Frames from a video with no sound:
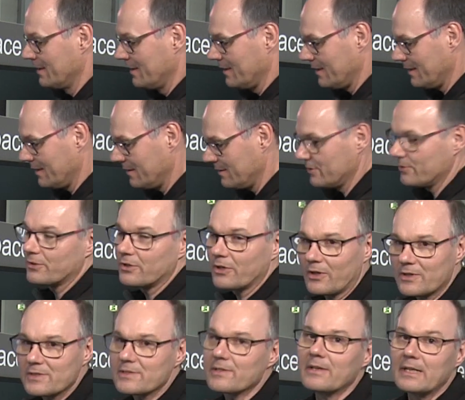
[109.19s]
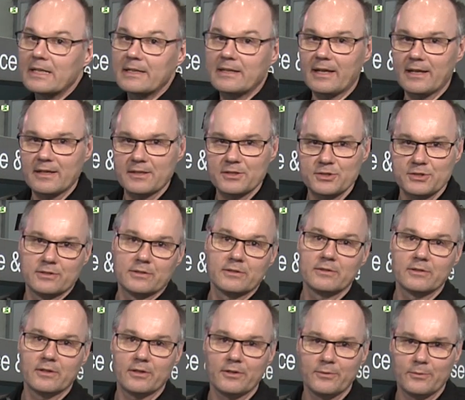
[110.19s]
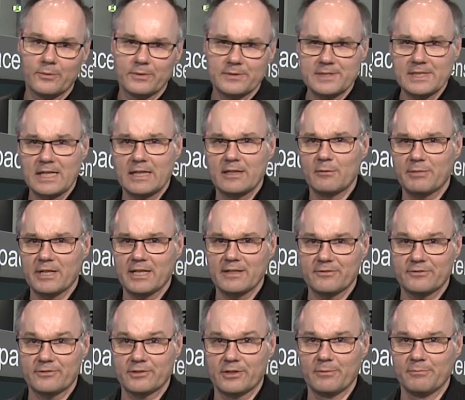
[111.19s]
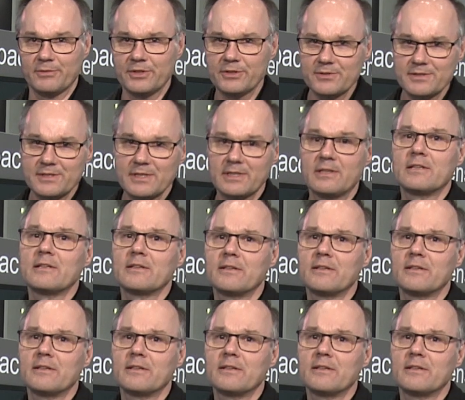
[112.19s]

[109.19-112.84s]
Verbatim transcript: and do consolidation on a single platform using